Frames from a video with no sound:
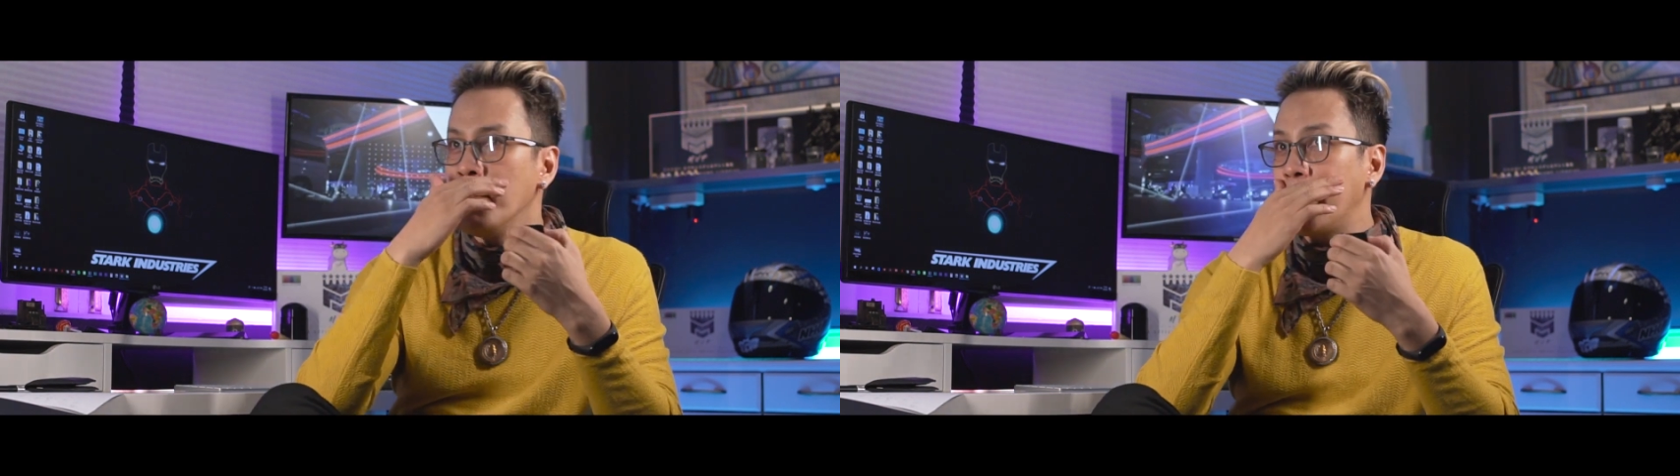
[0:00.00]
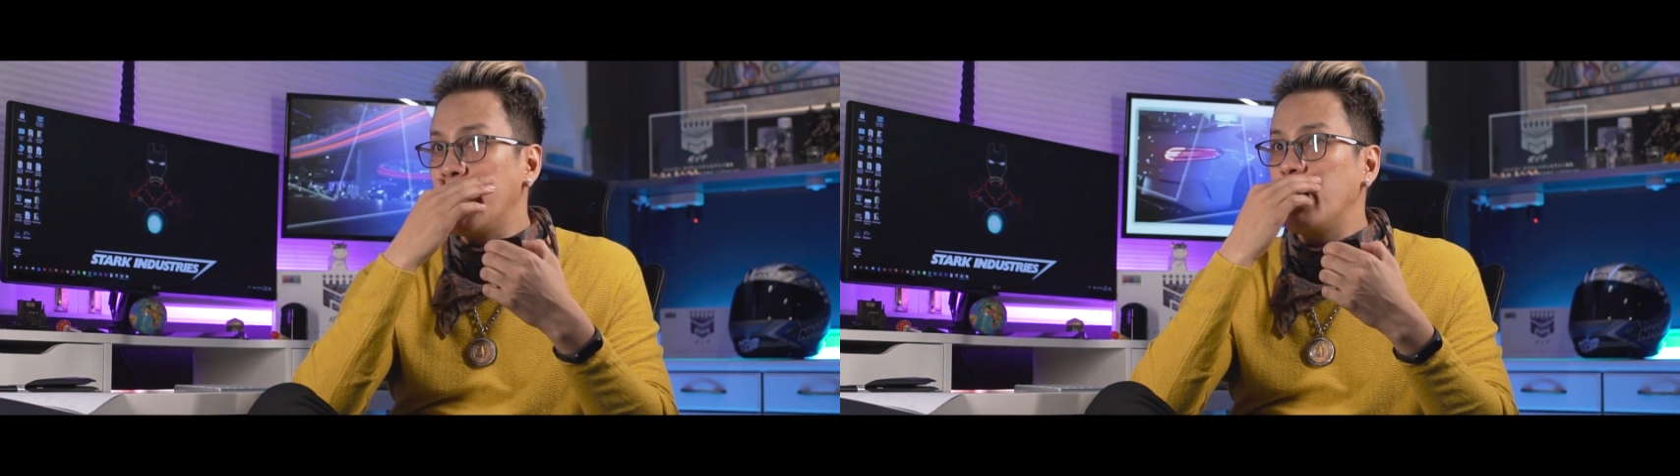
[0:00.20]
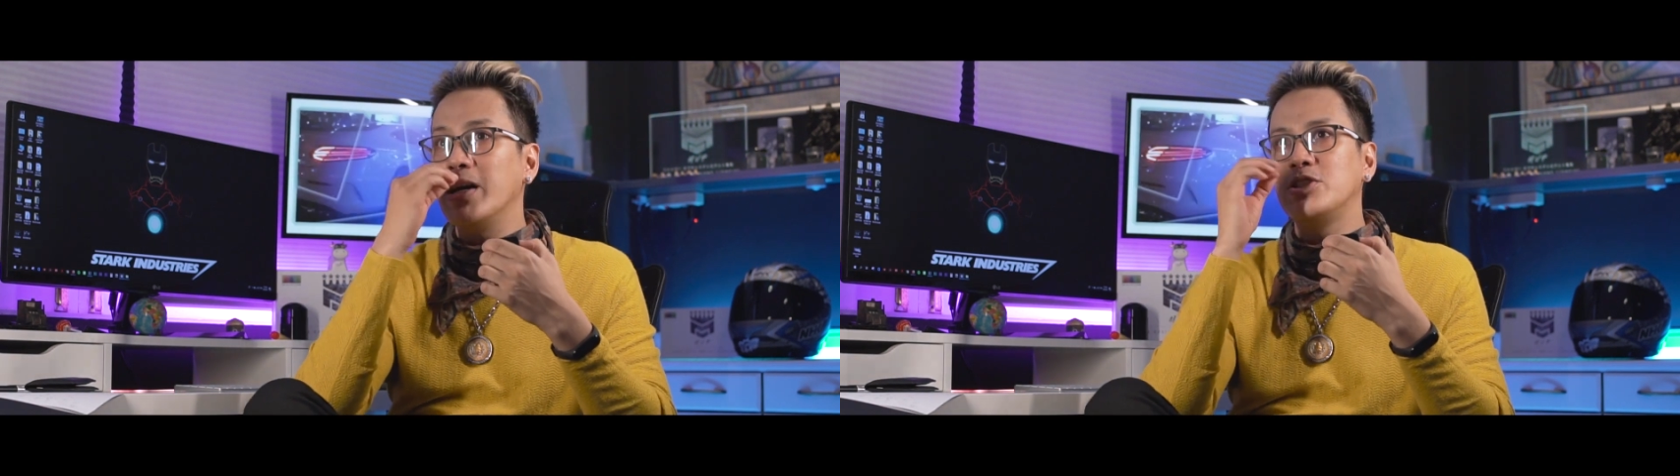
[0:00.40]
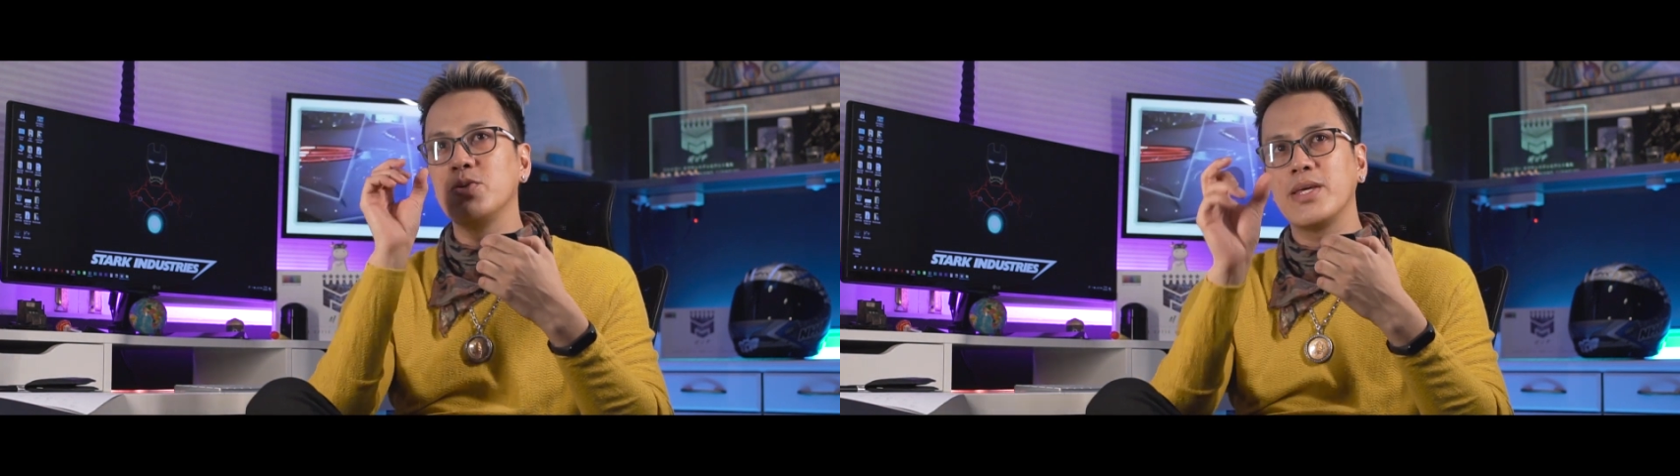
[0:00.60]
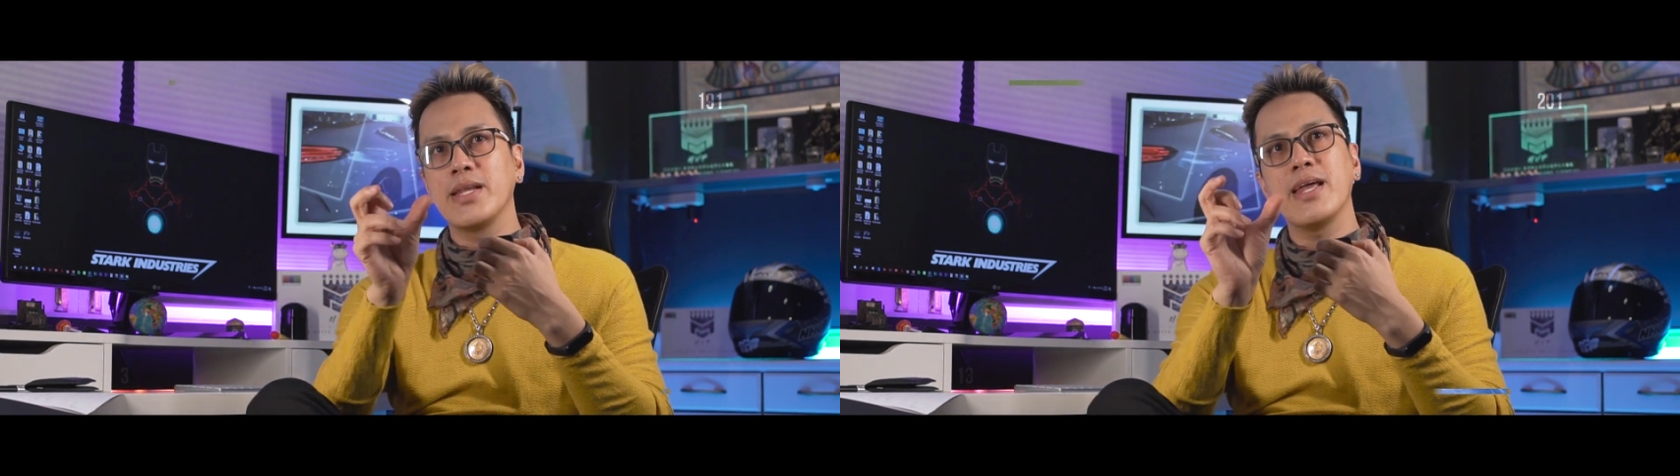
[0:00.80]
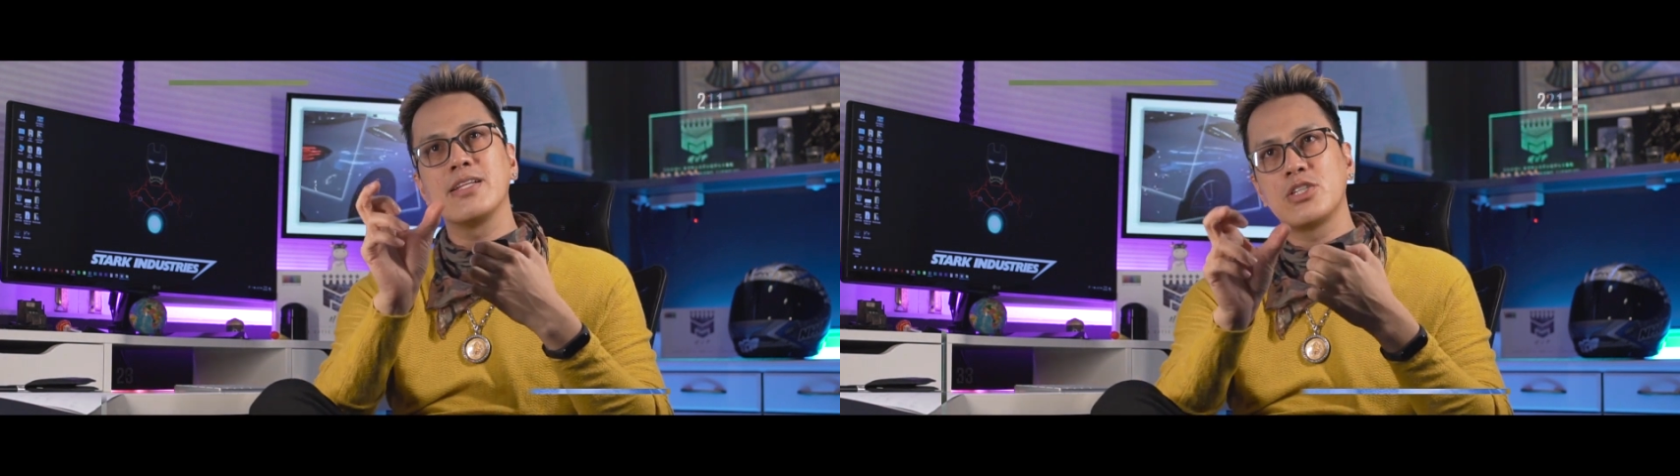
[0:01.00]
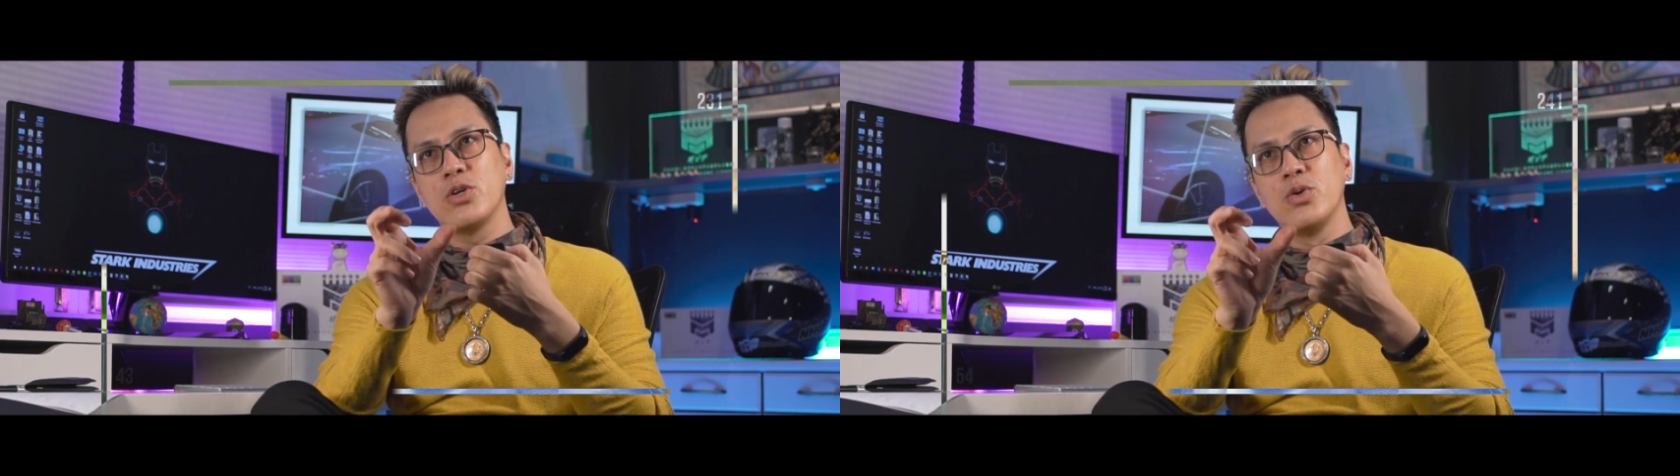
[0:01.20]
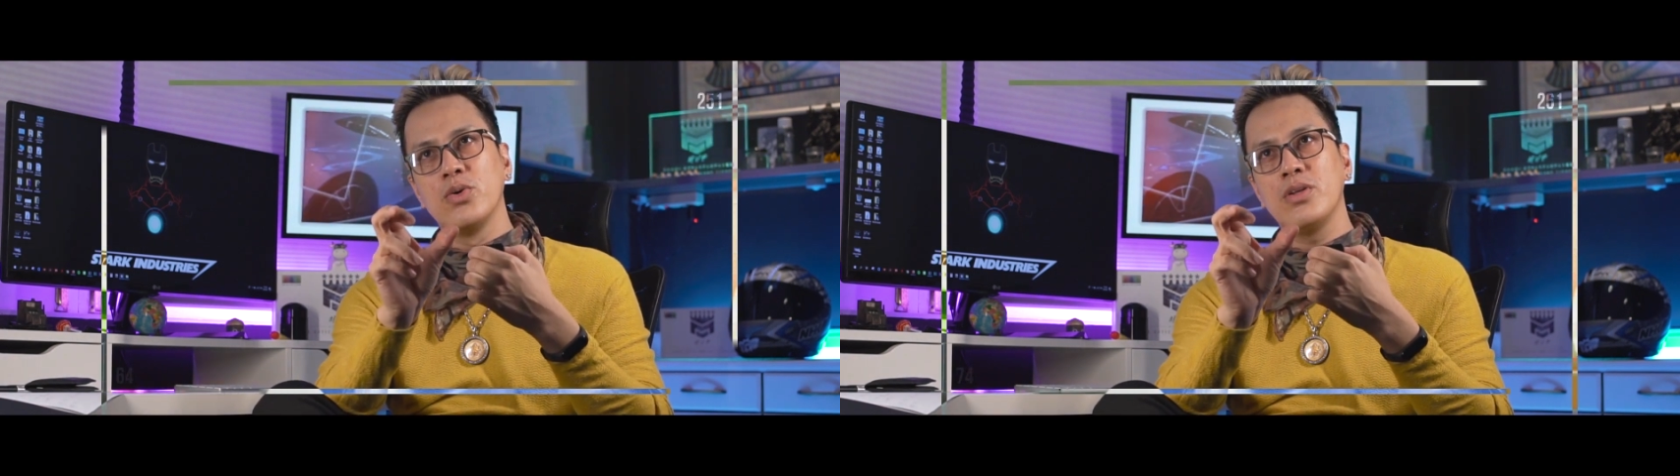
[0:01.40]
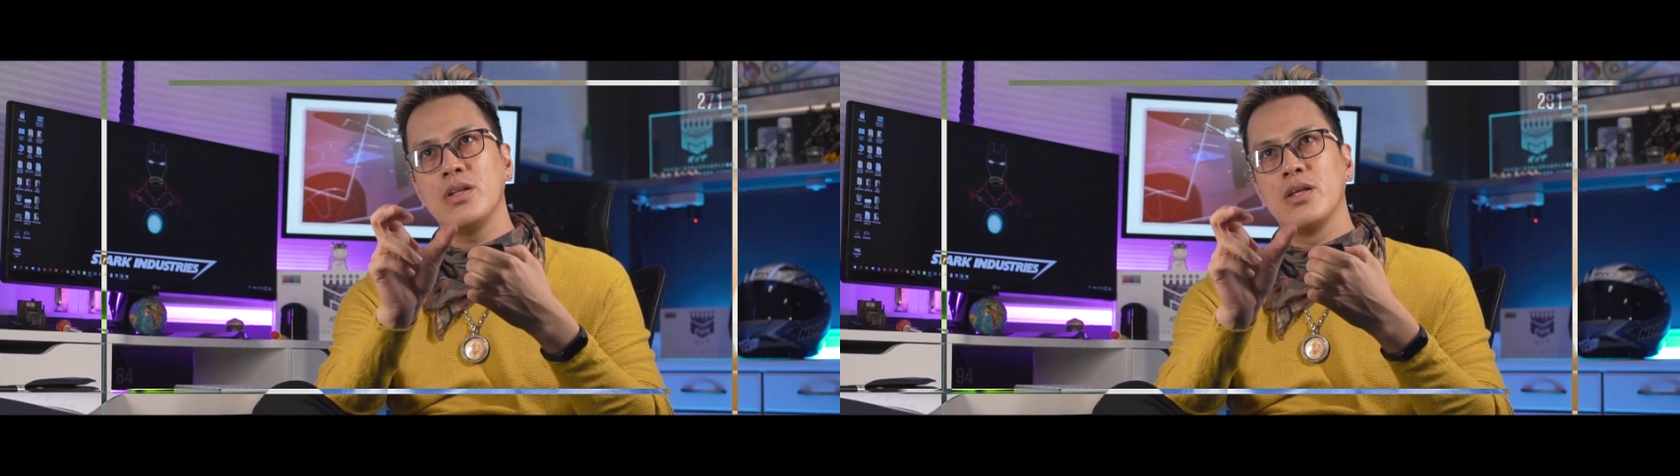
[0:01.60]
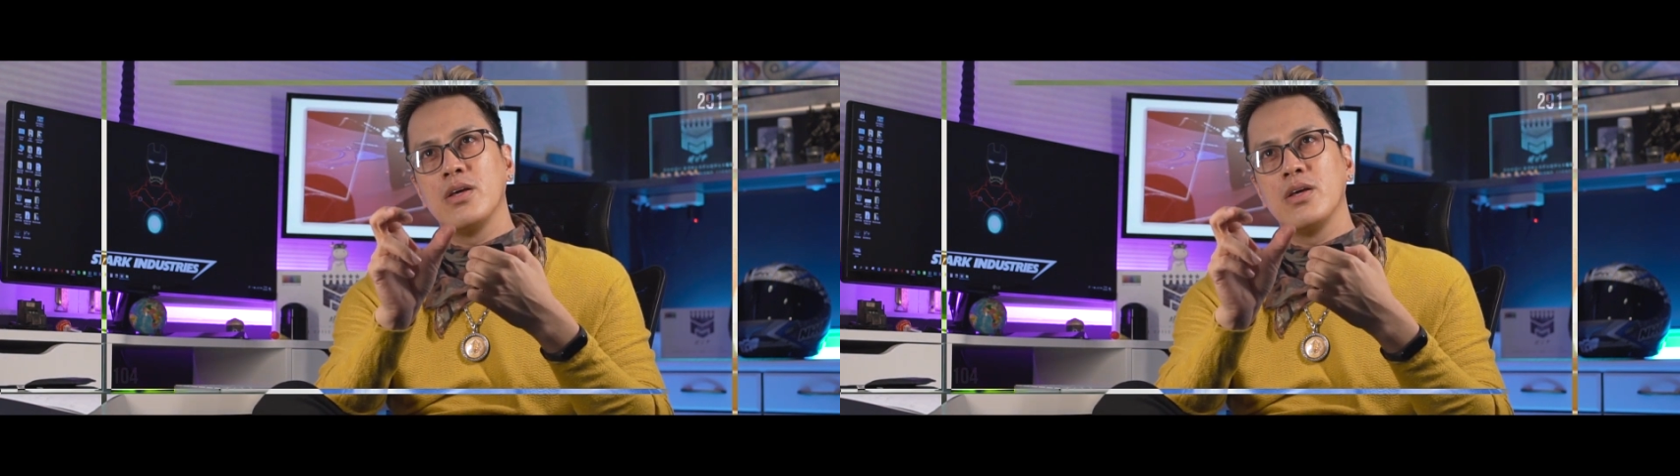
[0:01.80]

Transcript: But anyways, you can get a tune.